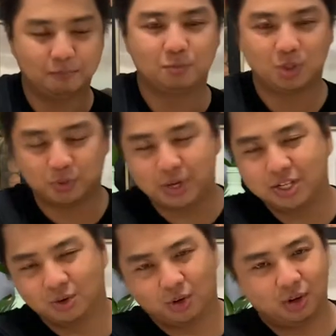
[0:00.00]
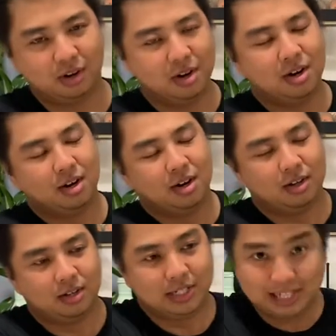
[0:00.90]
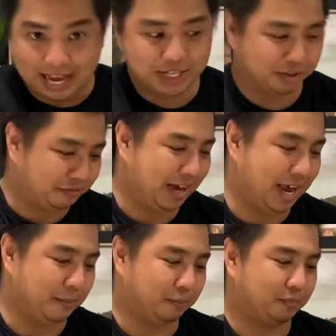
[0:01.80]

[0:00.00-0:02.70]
squeeze or slice of lime.